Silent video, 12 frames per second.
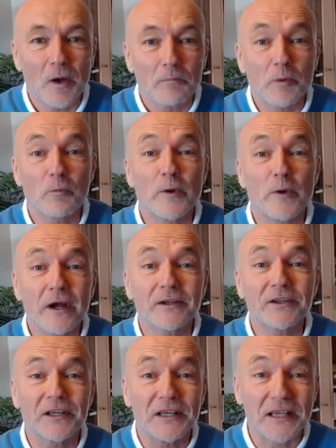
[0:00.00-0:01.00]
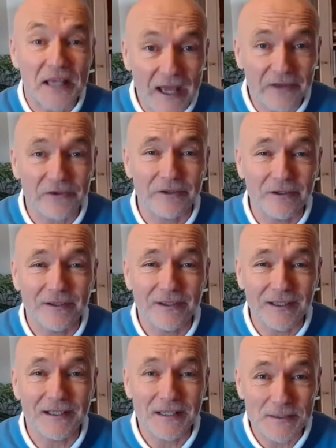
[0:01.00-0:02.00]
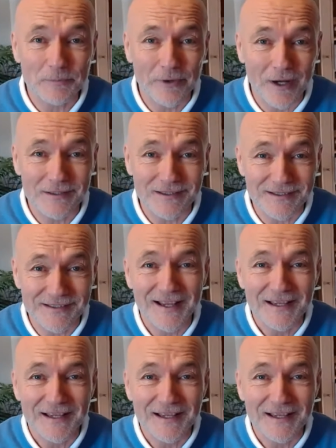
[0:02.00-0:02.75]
but we are together in his presence,